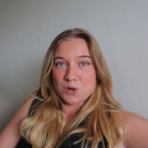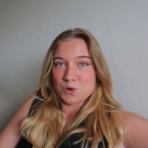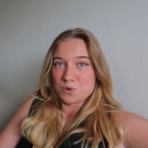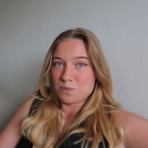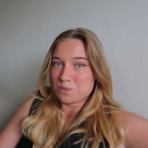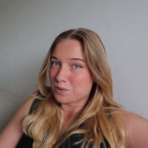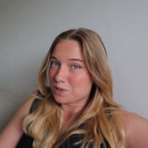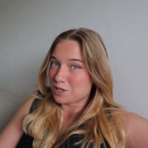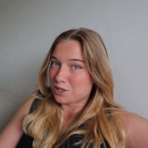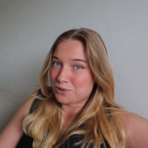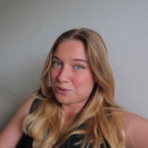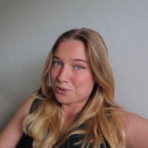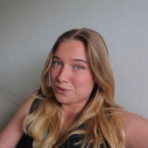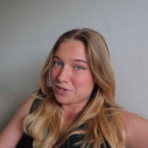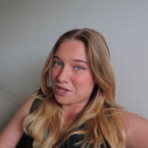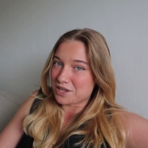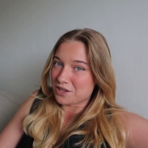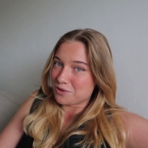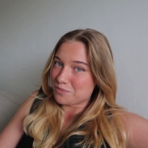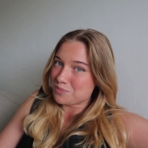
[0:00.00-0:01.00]
hope it could
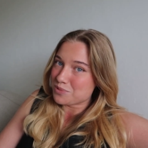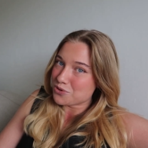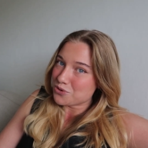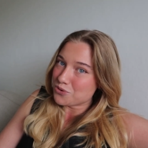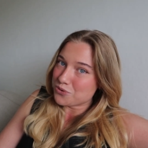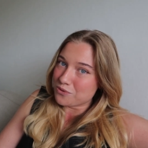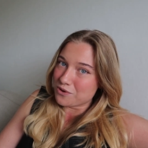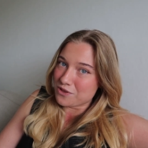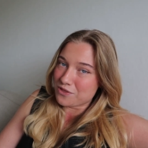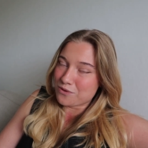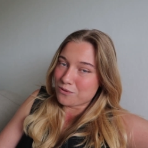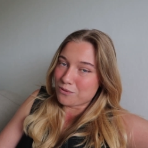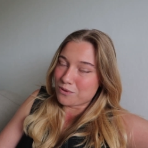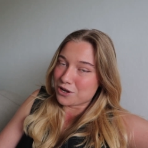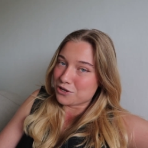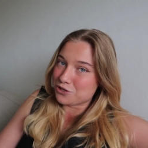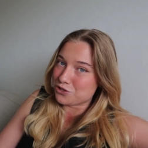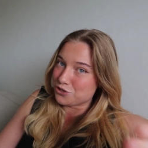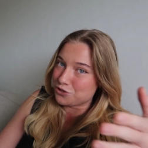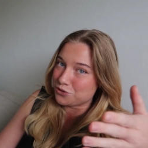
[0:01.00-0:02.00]
help you with
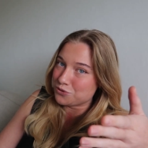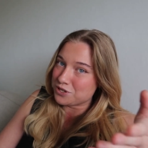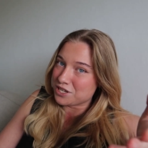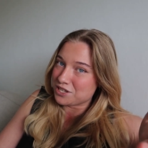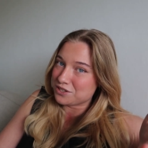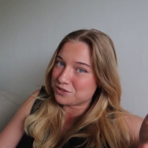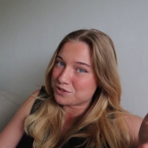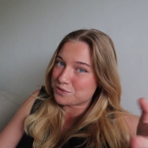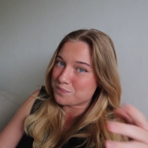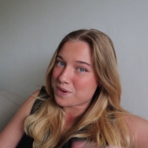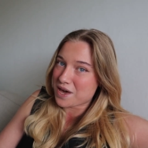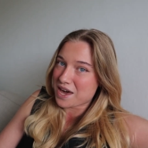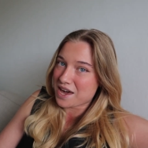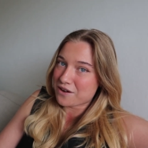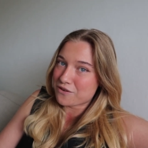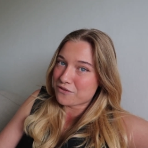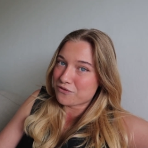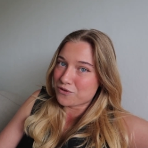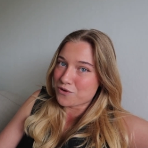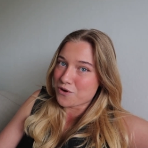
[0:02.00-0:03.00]
what you need to
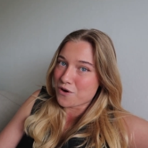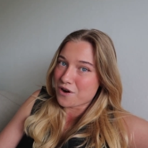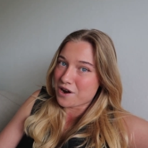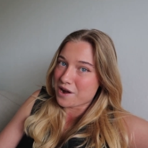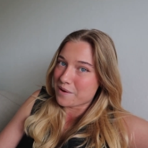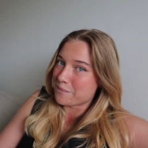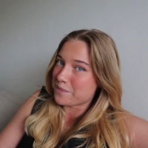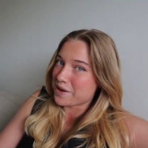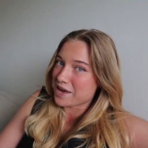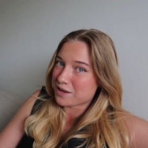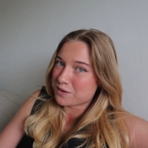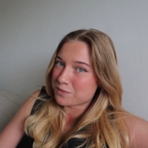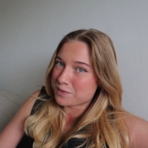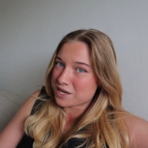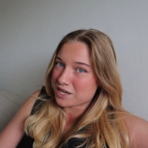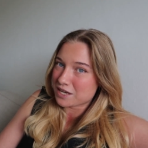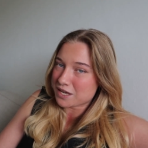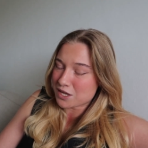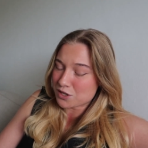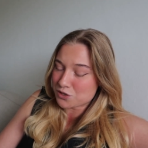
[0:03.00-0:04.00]
pack for a
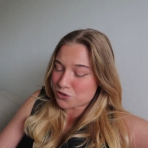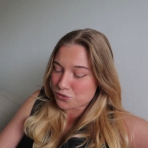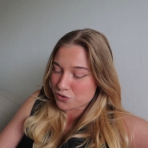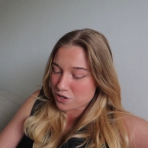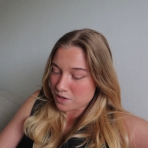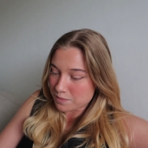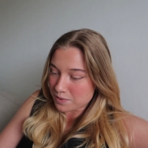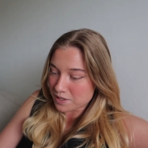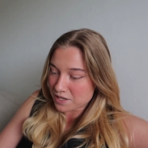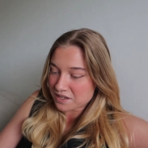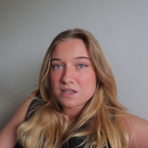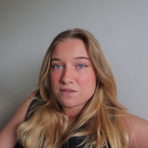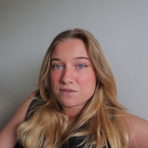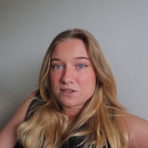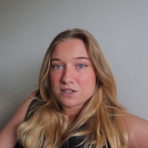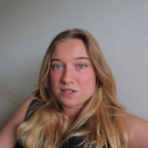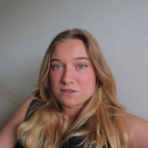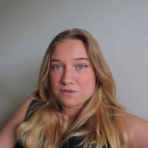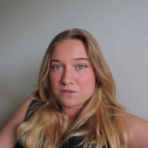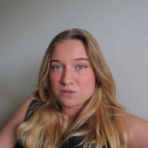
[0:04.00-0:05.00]
backpacking trip,
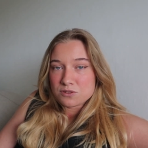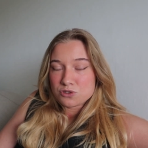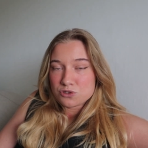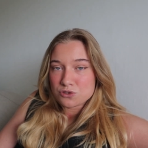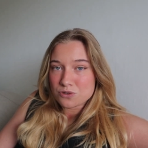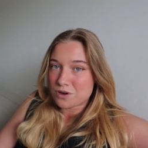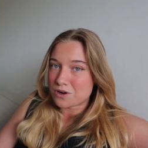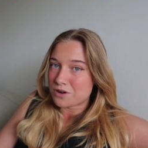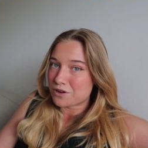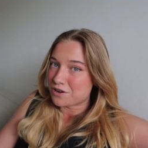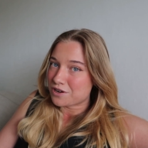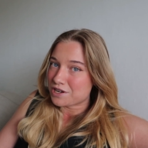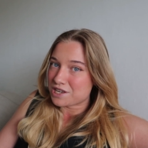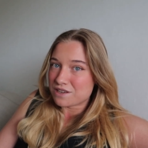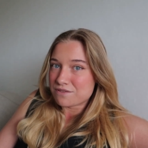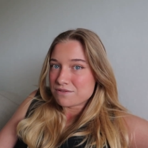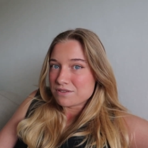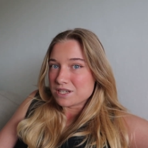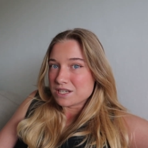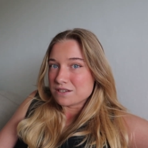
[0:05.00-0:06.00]
even if it's shorter,
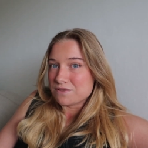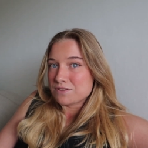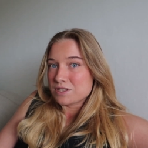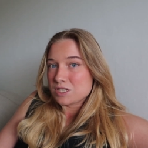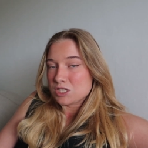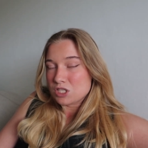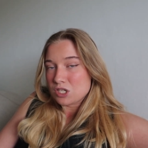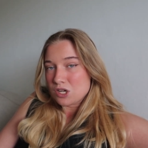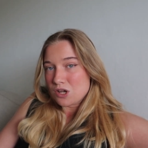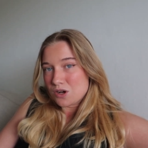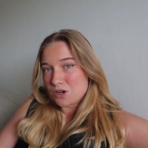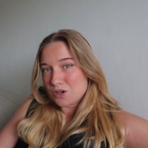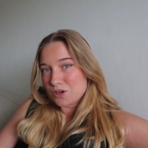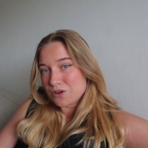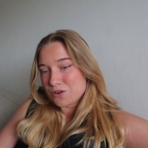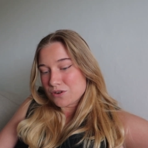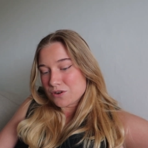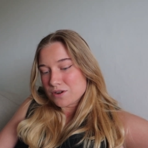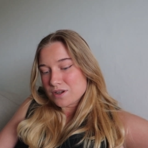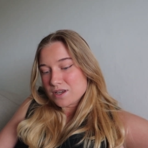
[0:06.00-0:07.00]
even if it's
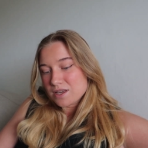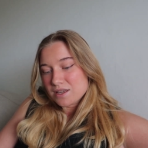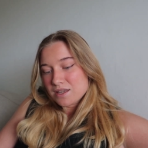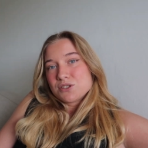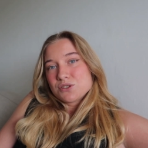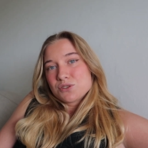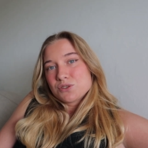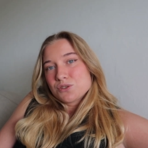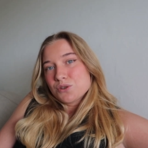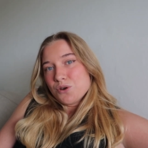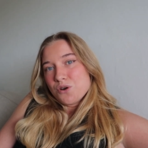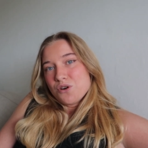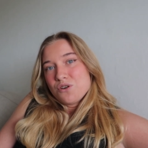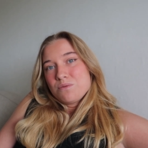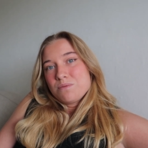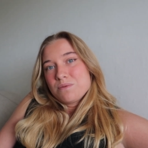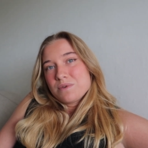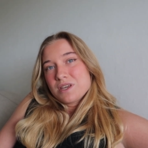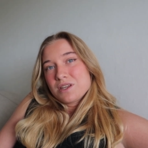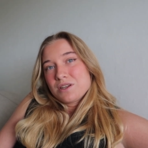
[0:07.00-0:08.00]
longer. I just
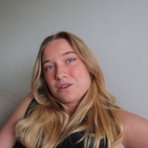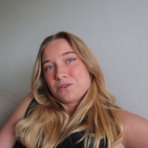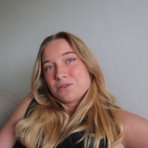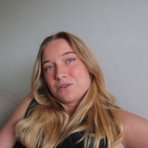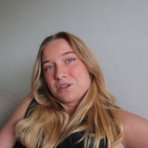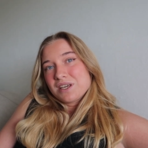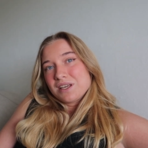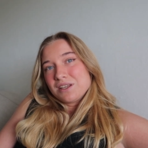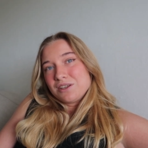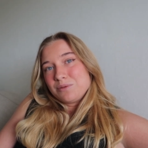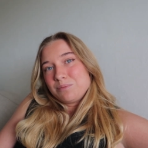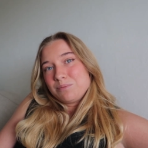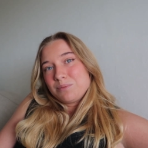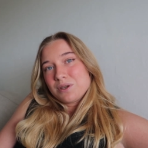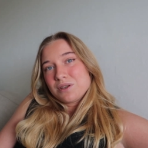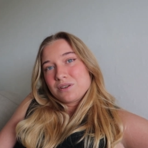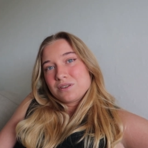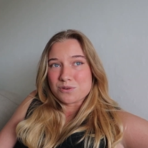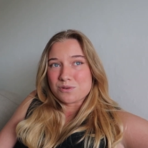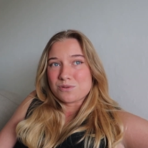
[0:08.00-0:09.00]
hope it could help
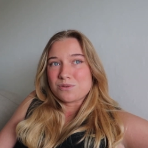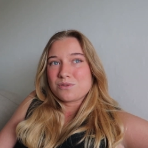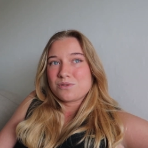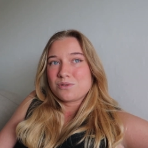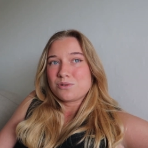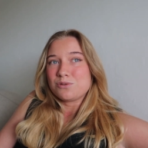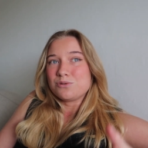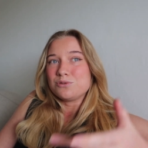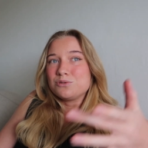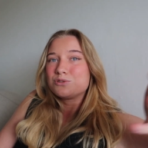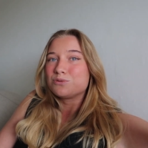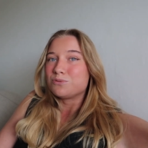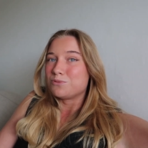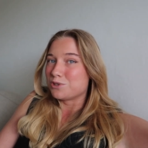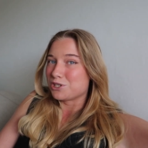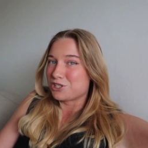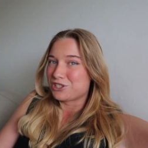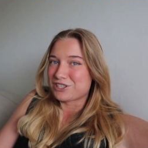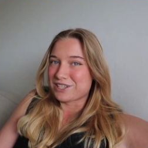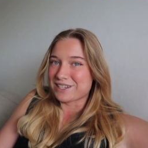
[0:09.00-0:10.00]
you who's
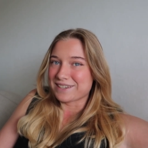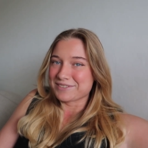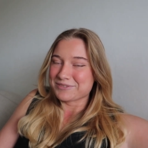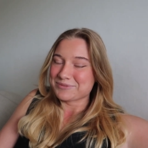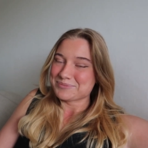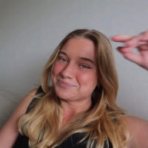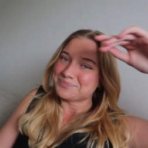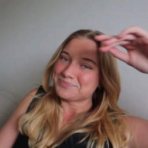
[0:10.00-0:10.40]
watching.